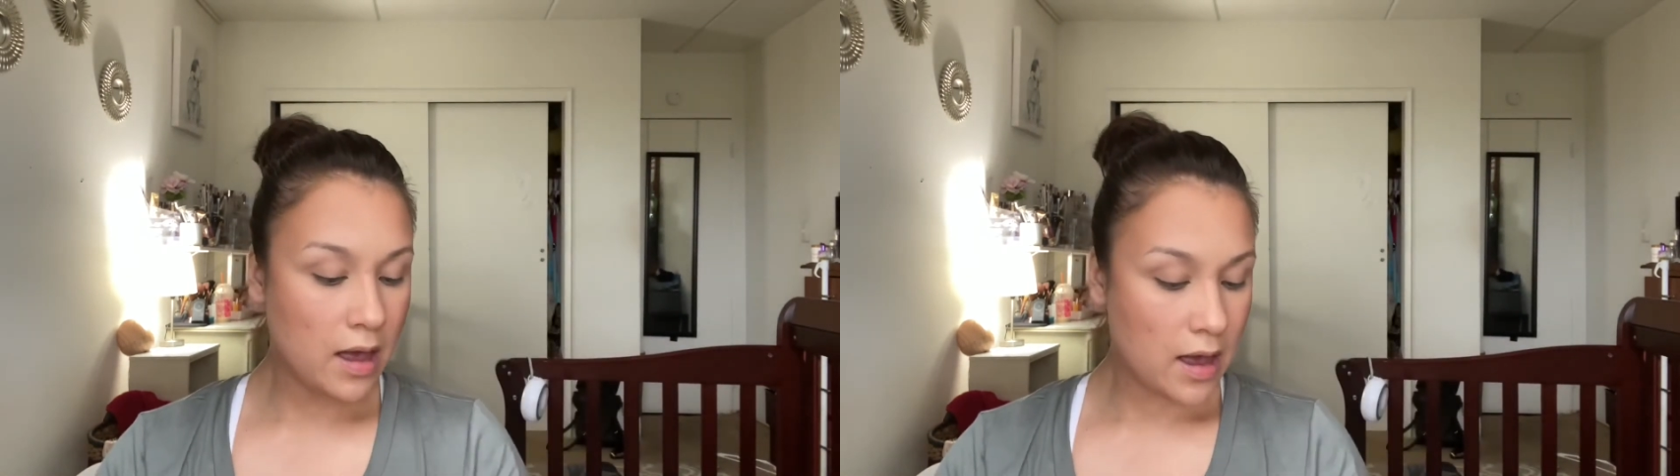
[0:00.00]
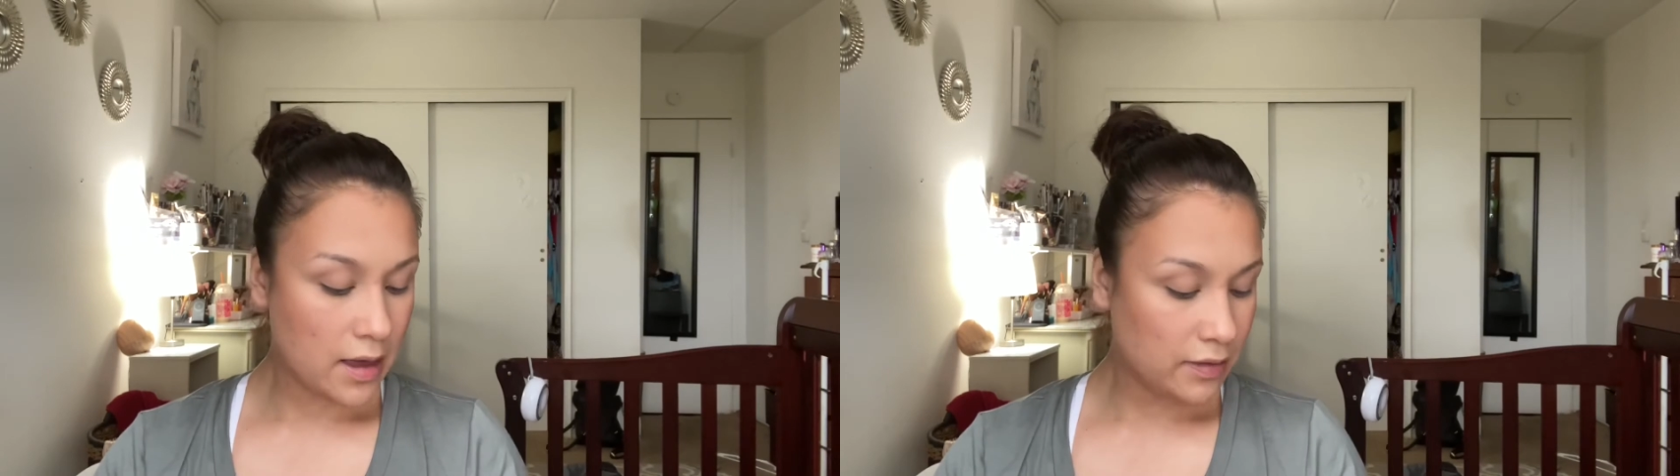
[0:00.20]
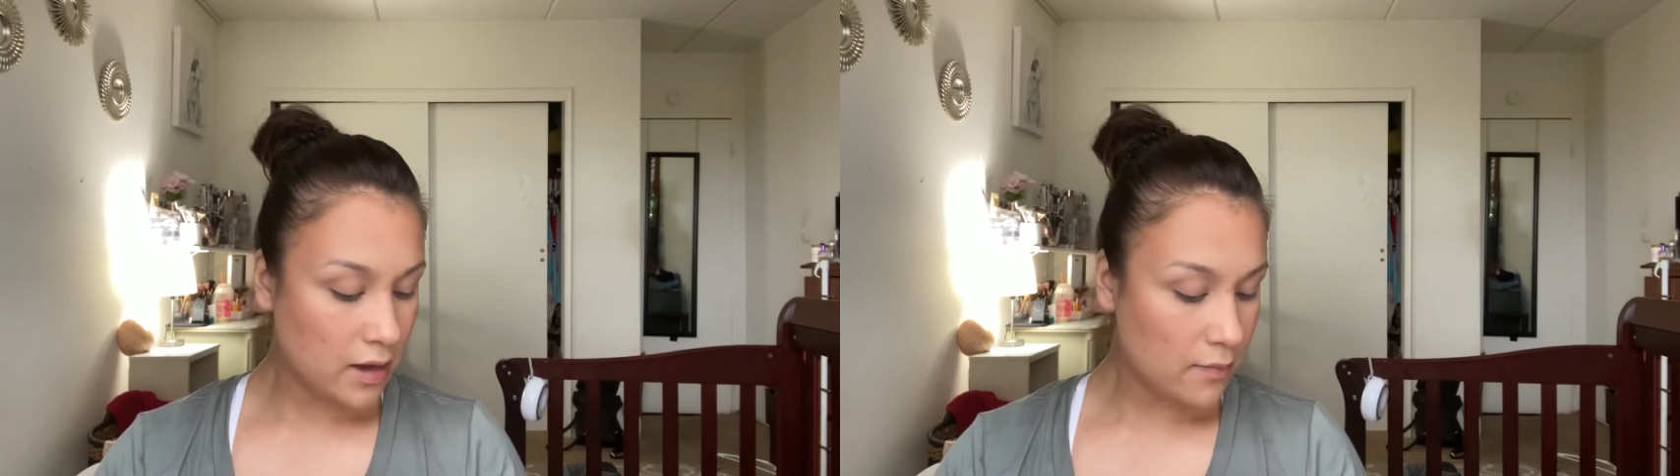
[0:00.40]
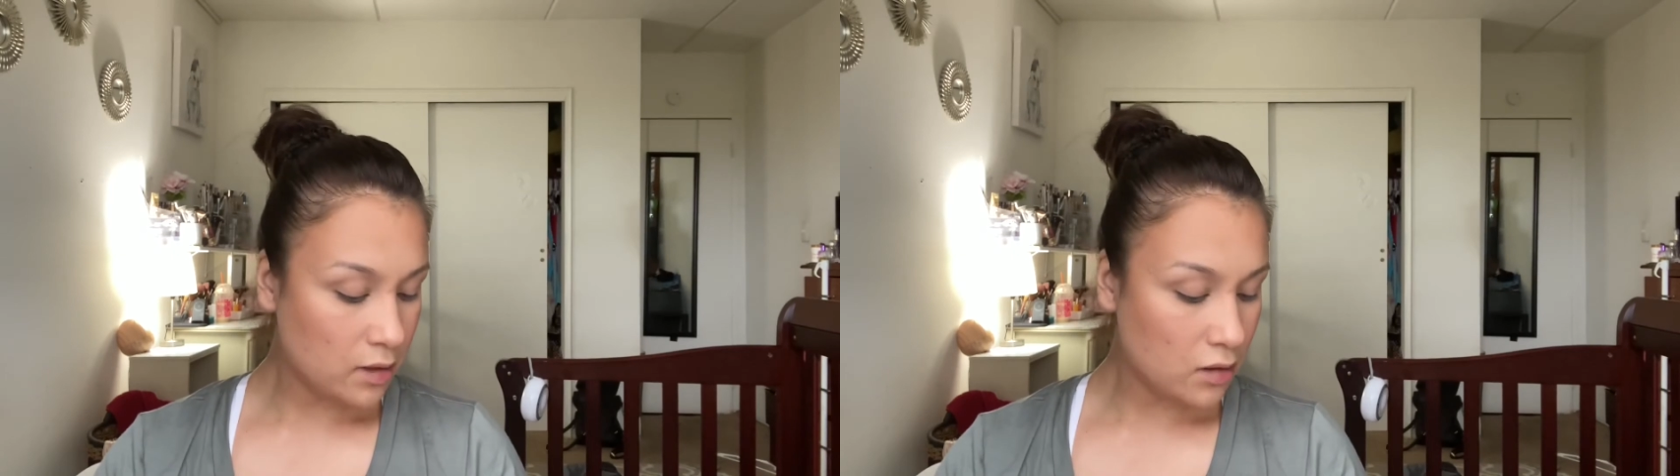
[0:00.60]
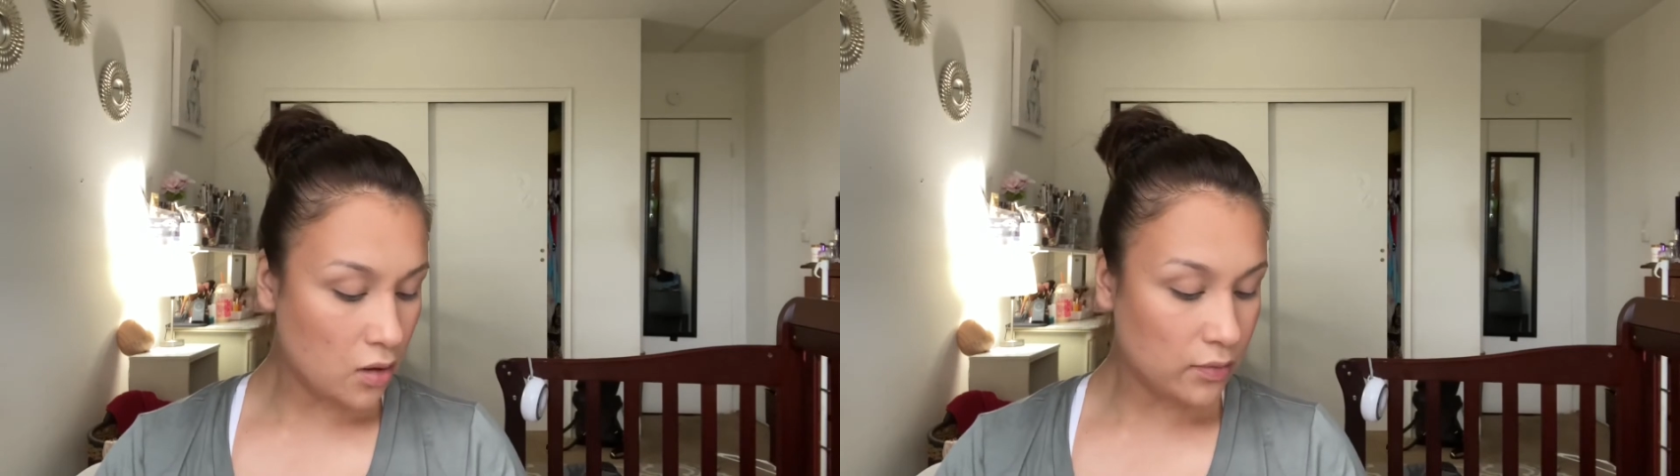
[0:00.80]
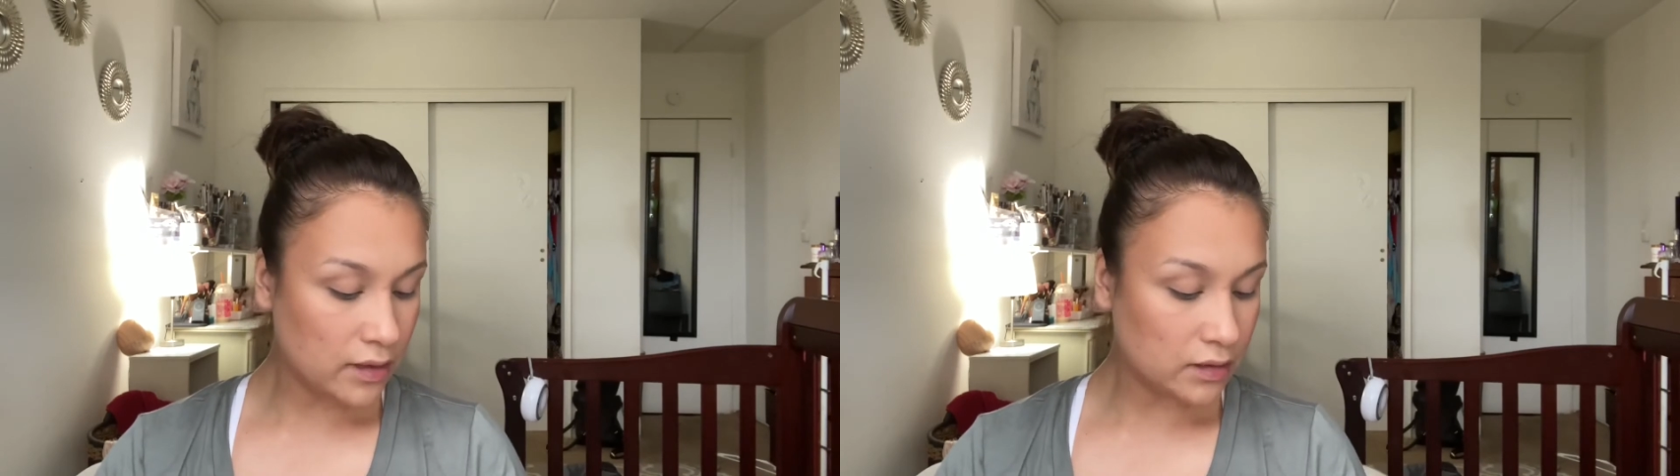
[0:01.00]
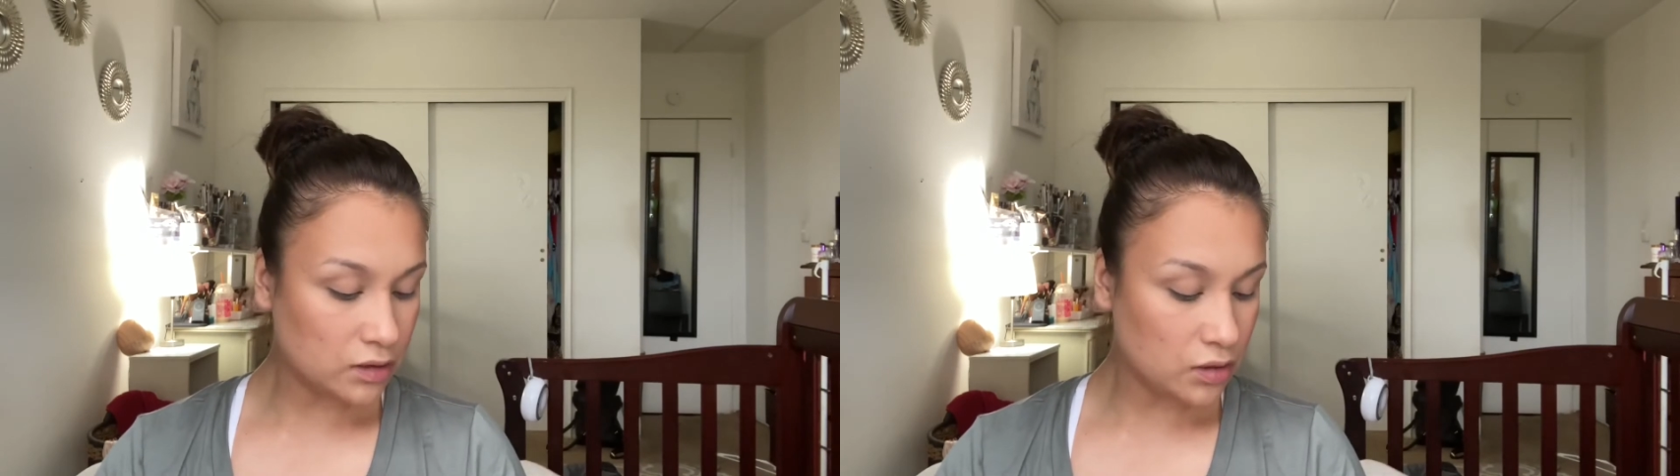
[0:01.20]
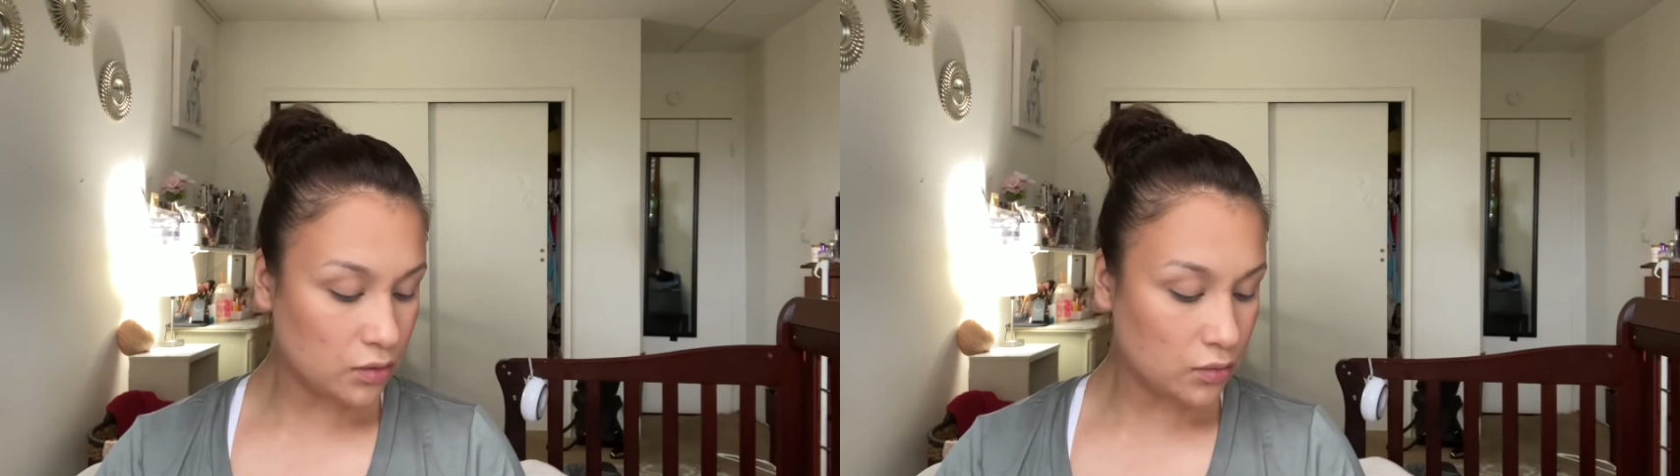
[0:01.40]
I think I'm gonna go
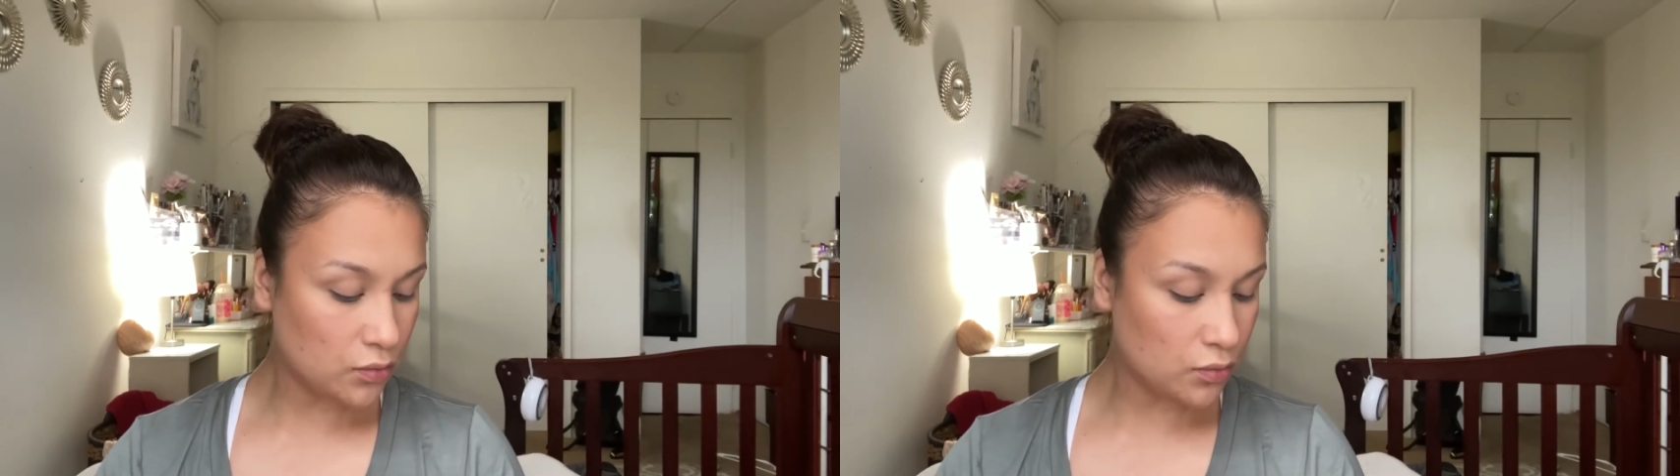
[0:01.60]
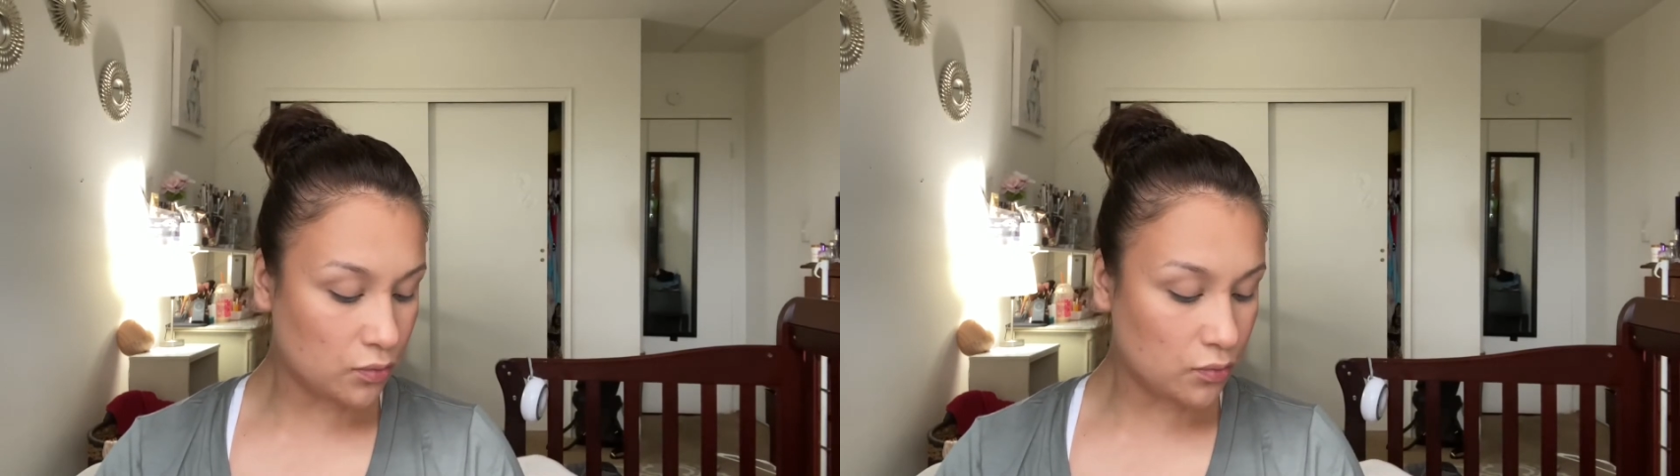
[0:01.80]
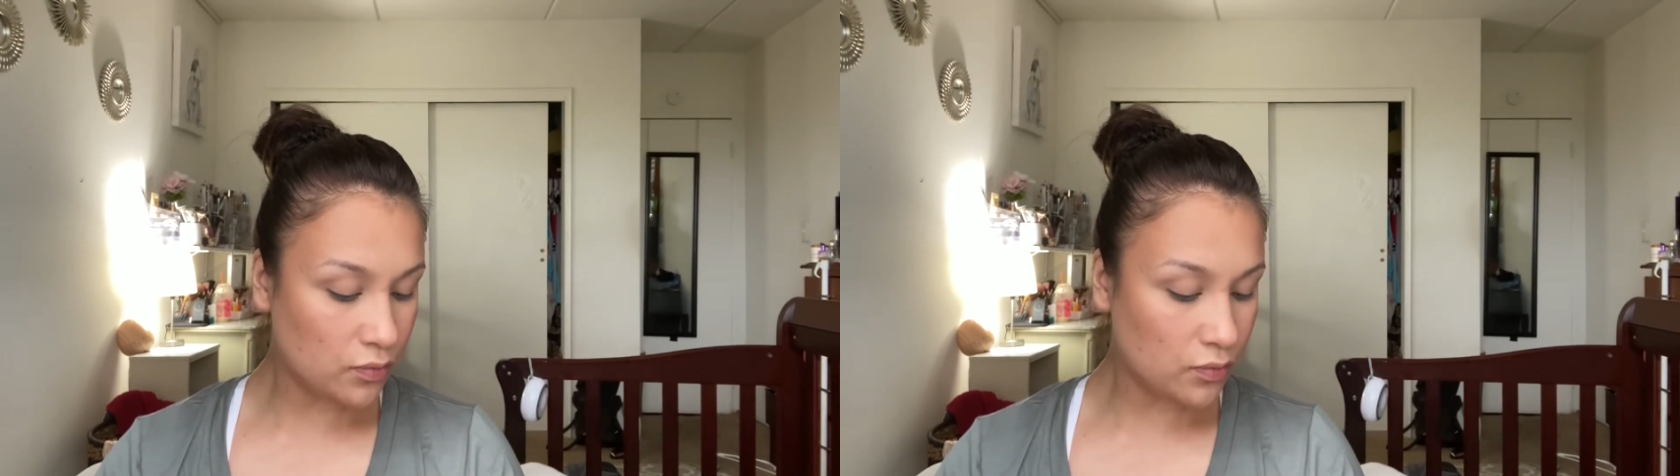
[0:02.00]
into,